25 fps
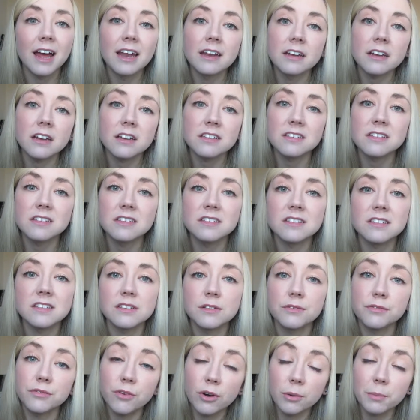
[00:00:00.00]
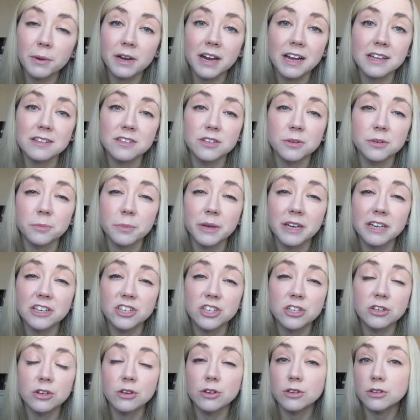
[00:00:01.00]
and Augustus is a former cancer
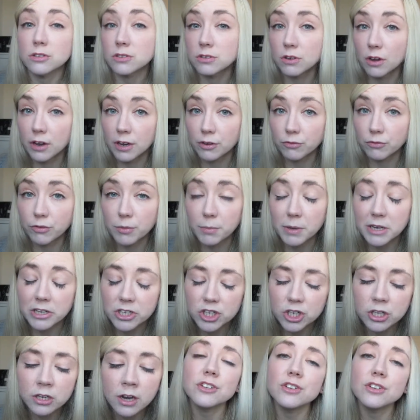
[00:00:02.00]
patient who is now in remission.